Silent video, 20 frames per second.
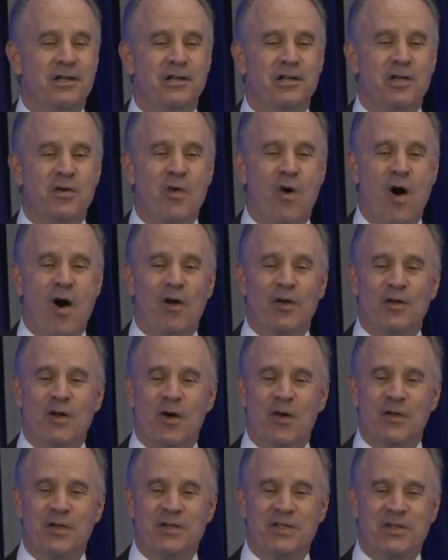You all
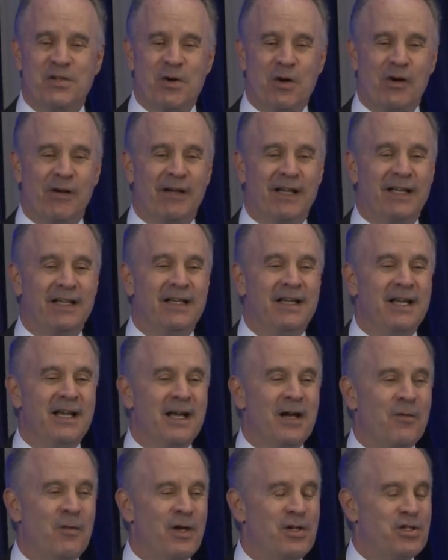know the story.
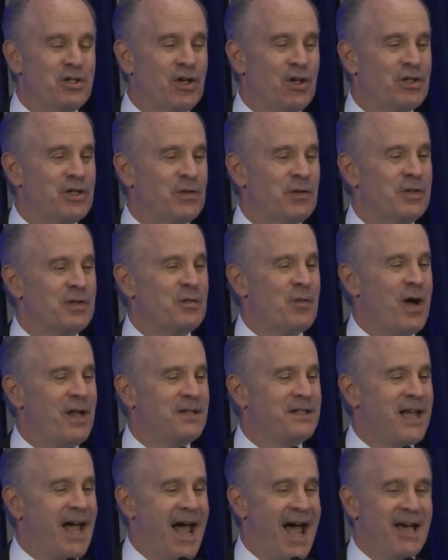When Churchill was
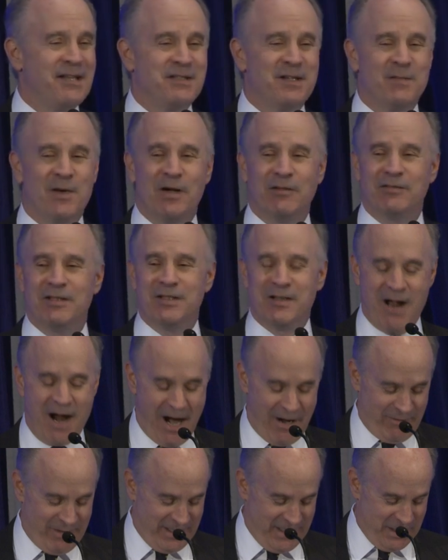once asked about
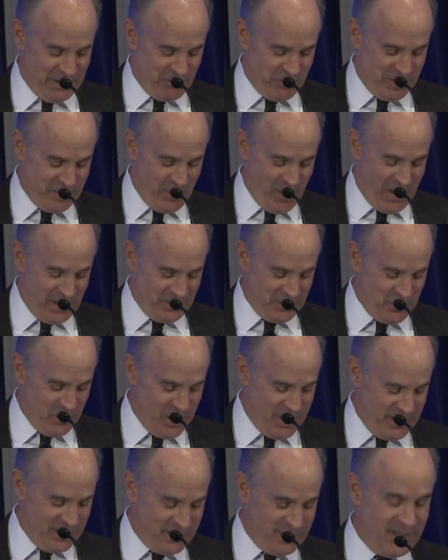retiring, his response
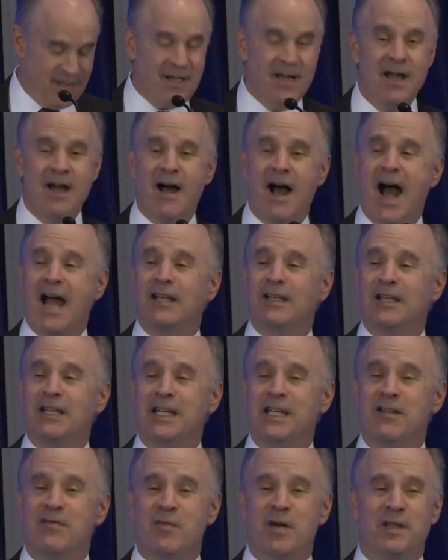was, "I
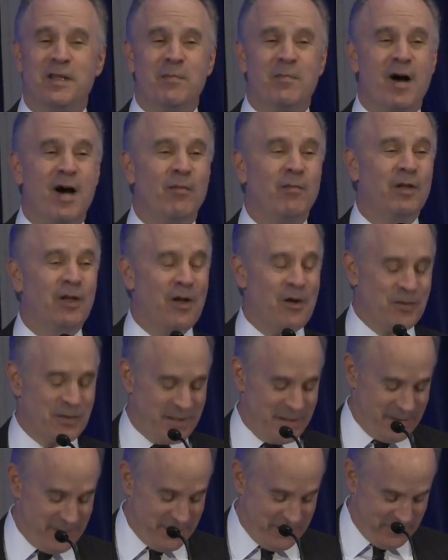leave when the pub
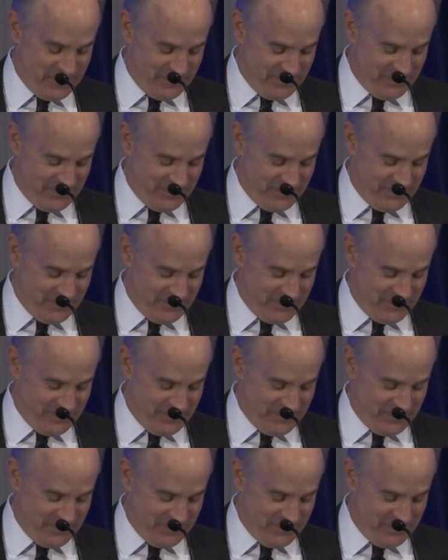closes."